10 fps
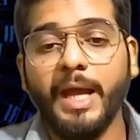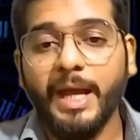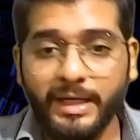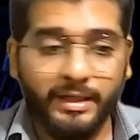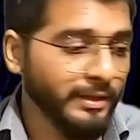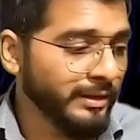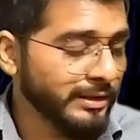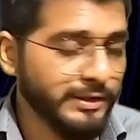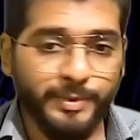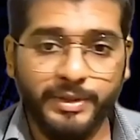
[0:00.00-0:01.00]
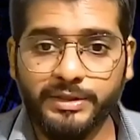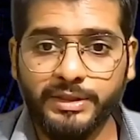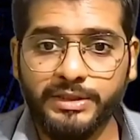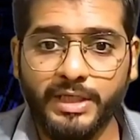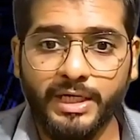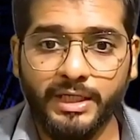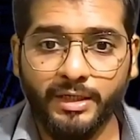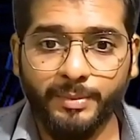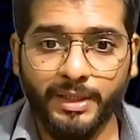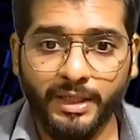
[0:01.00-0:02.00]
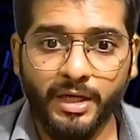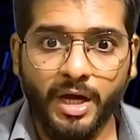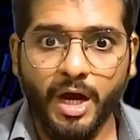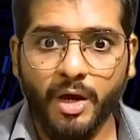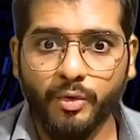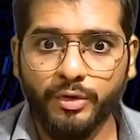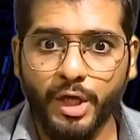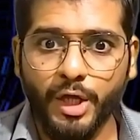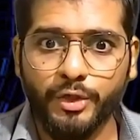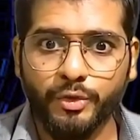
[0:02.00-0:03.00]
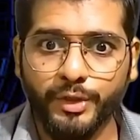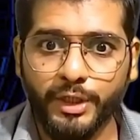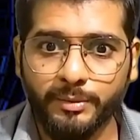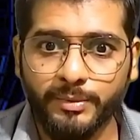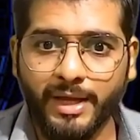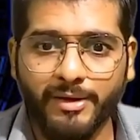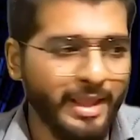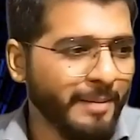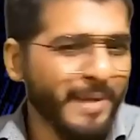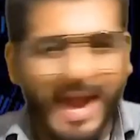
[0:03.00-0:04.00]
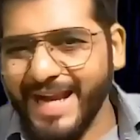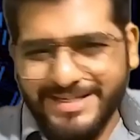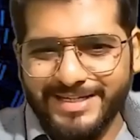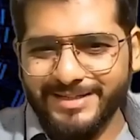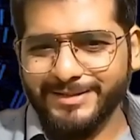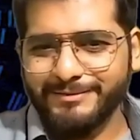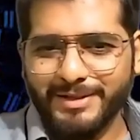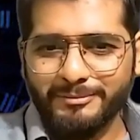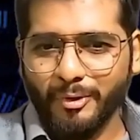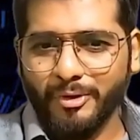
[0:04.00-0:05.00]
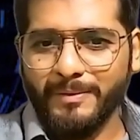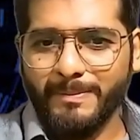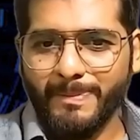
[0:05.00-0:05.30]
And this person is standing up and like, how dare you hit me? I was like, pat! One more.